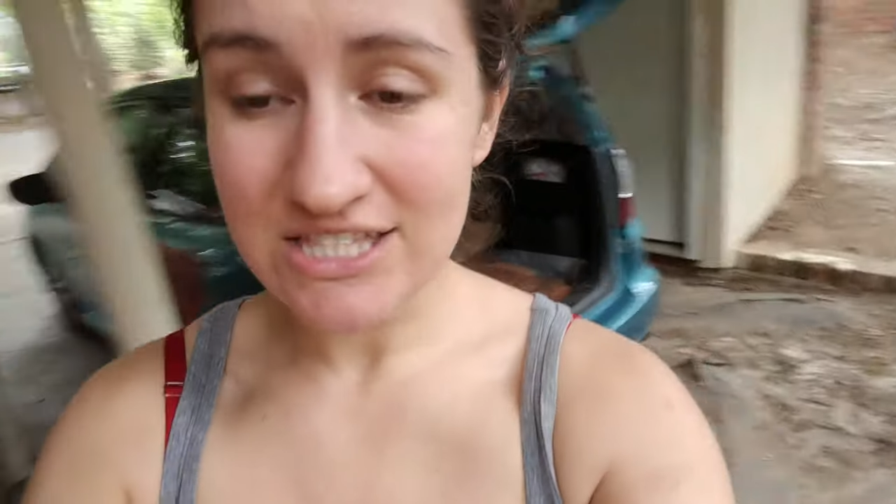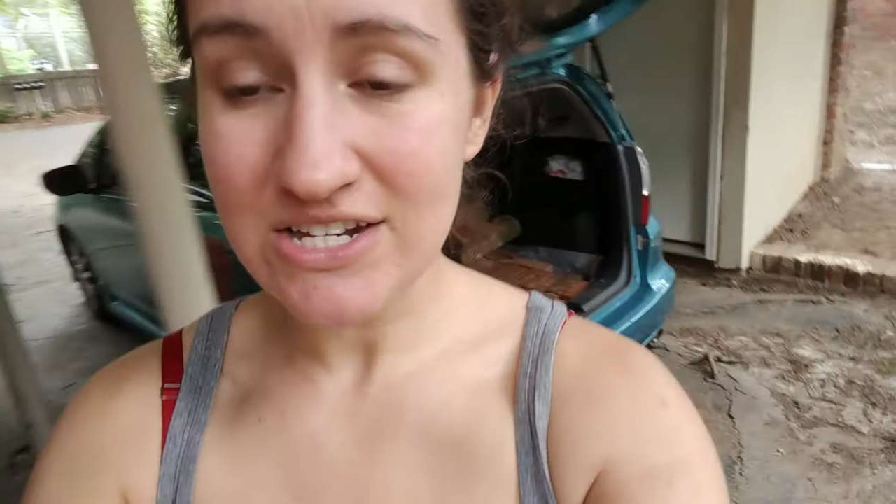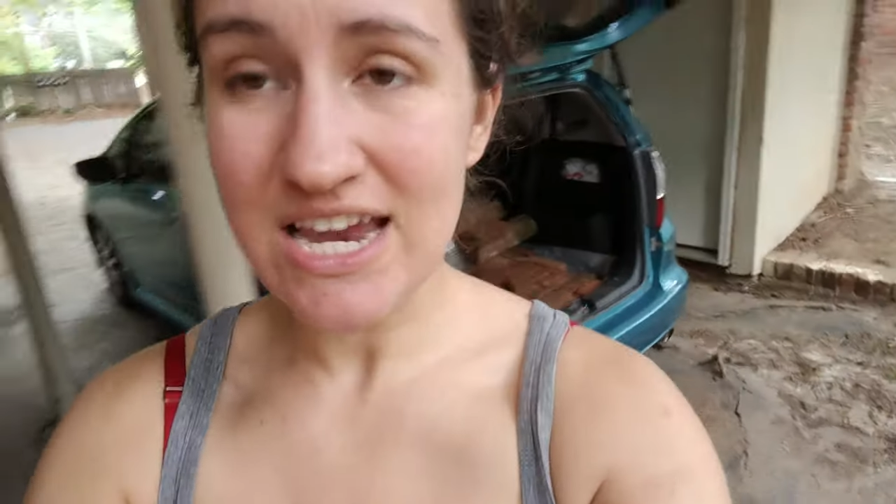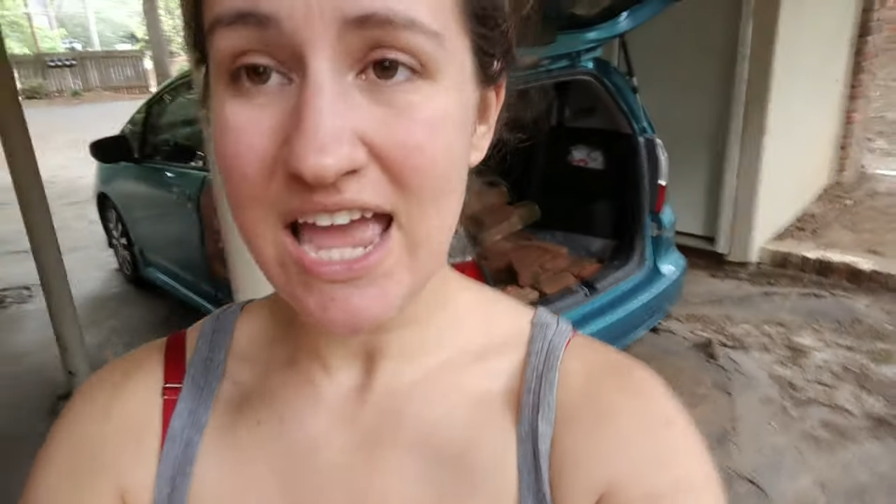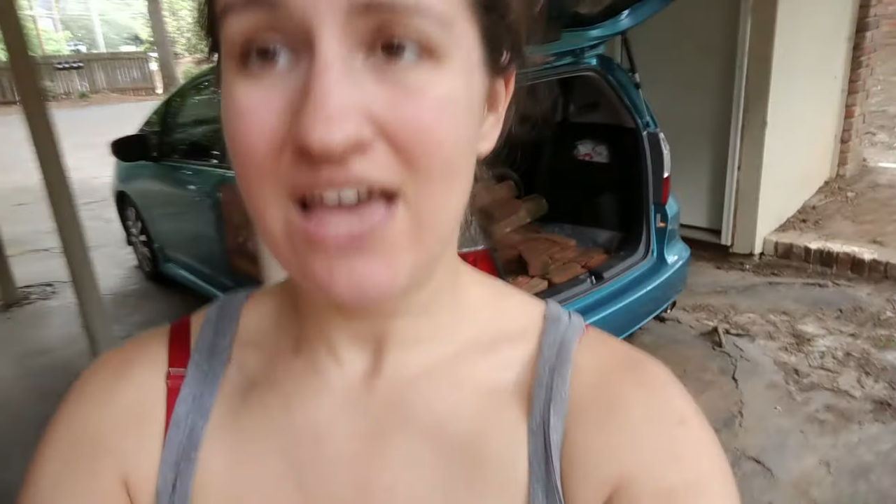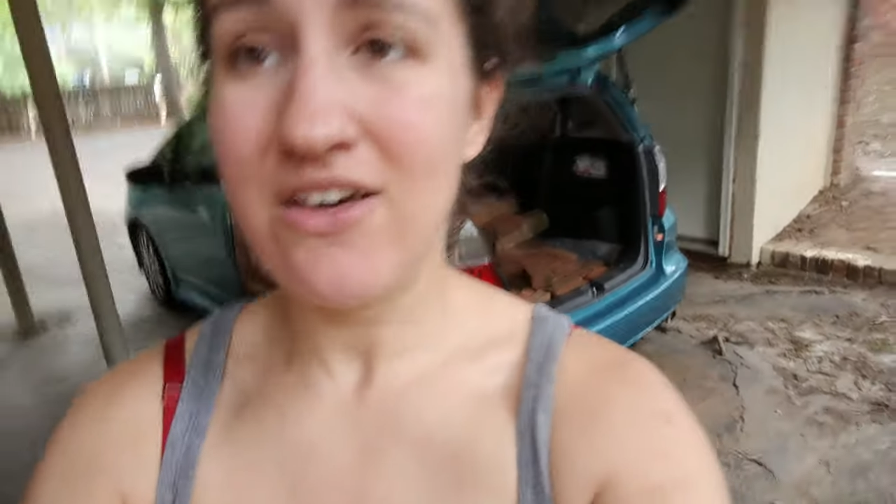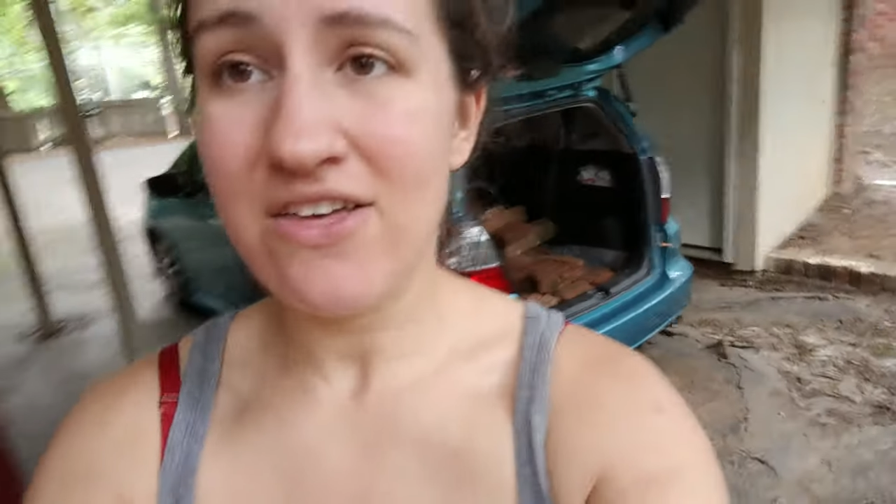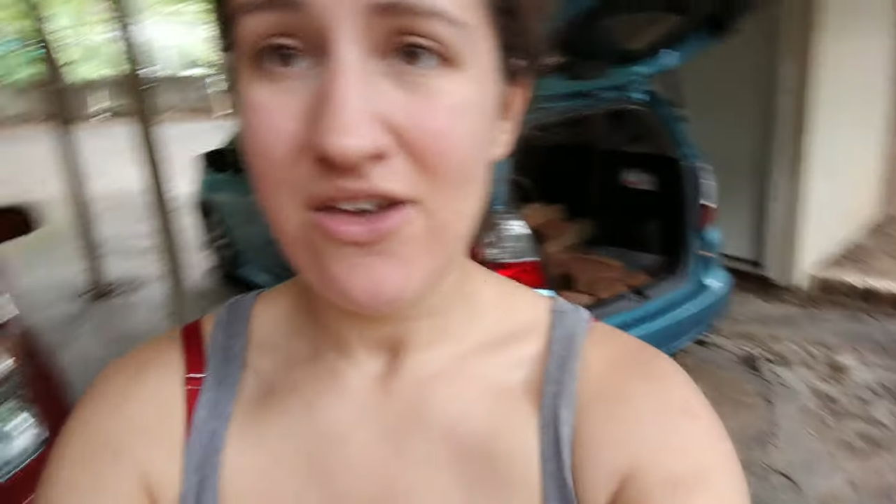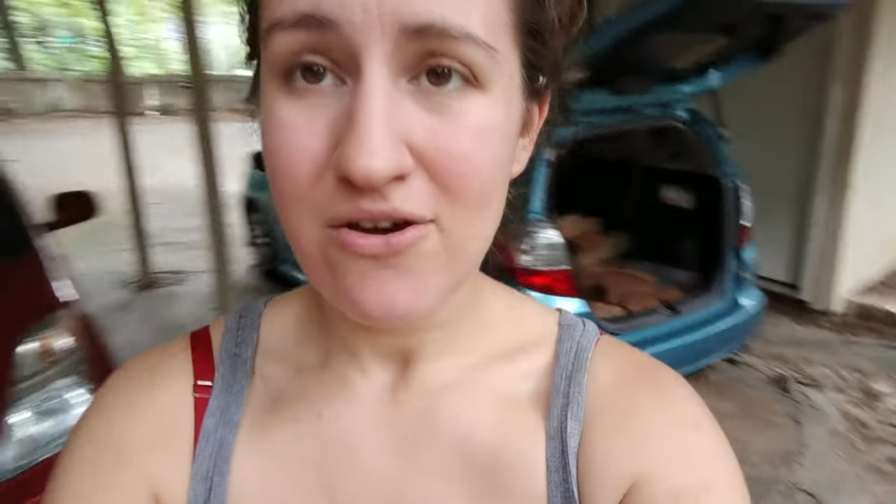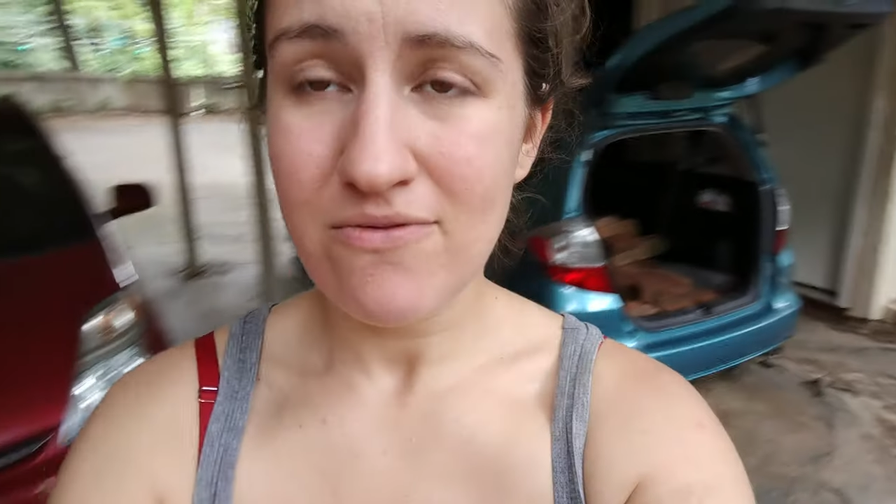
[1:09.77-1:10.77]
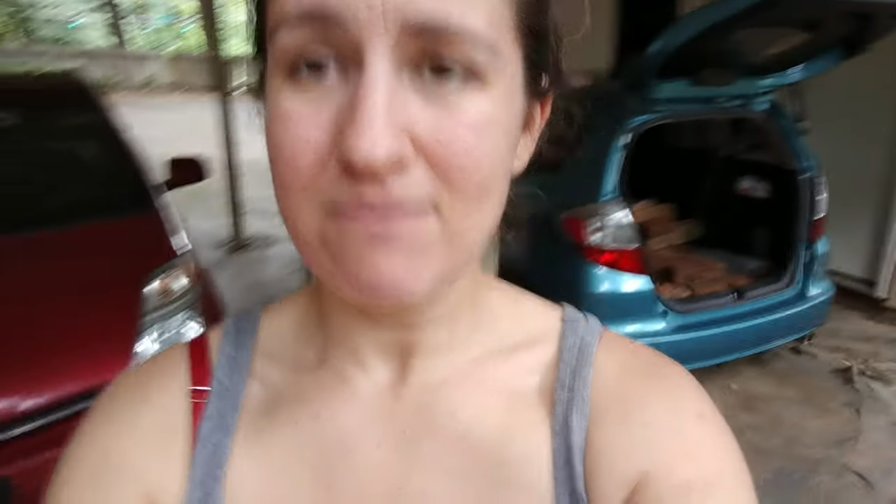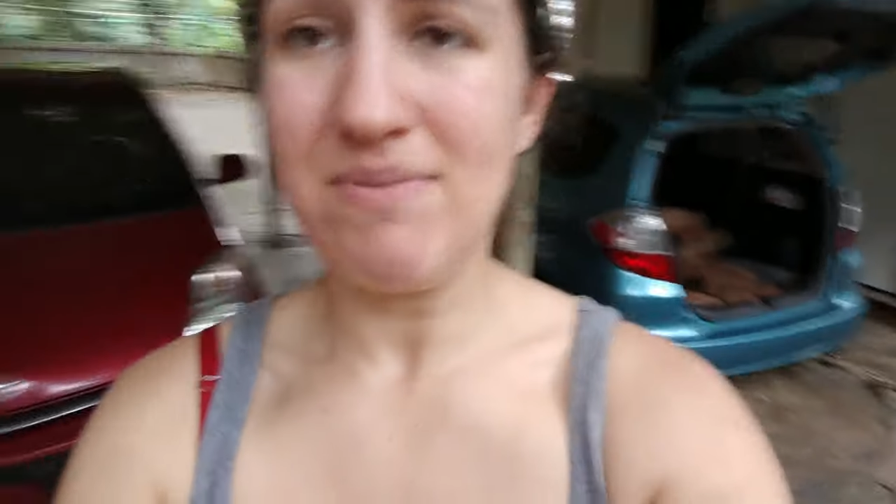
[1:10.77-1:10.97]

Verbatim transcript: So now, we're